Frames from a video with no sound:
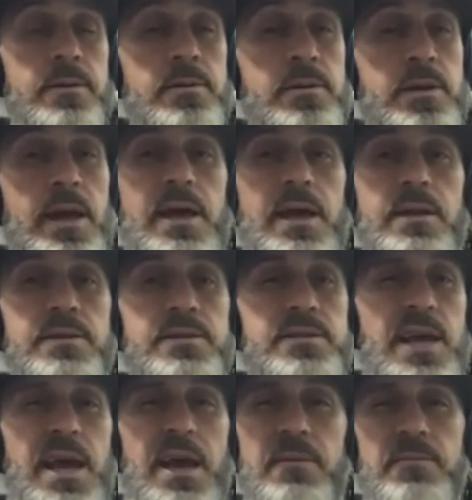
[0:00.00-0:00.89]
in,
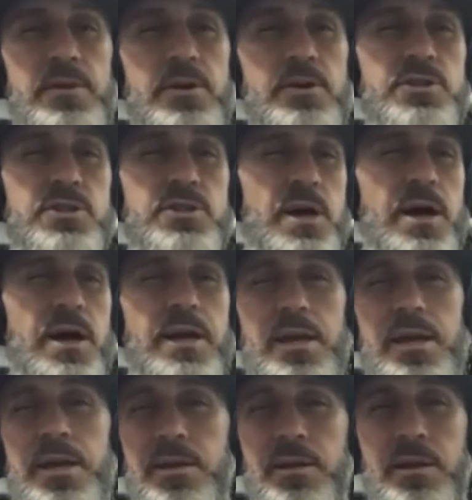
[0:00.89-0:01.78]
say, you're stuck
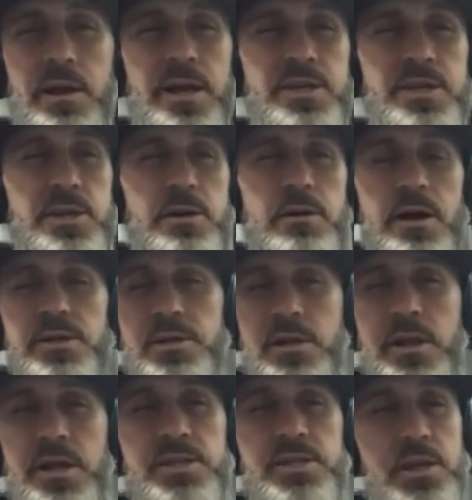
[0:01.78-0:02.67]
in inhalation or
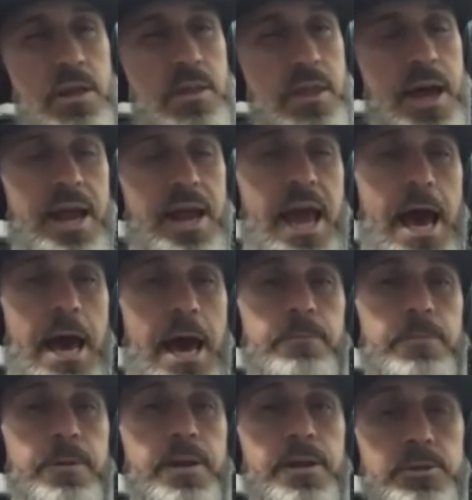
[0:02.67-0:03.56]
exhalation, and that
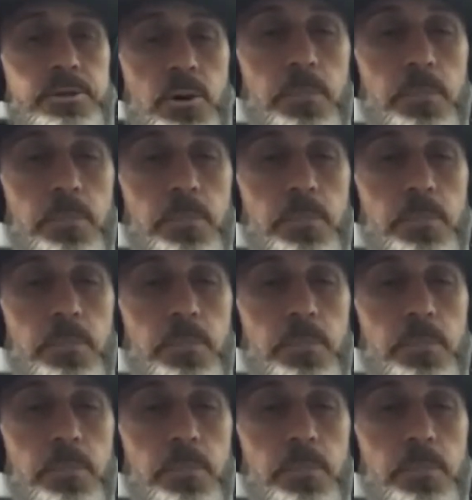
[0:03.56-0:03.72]
happens, or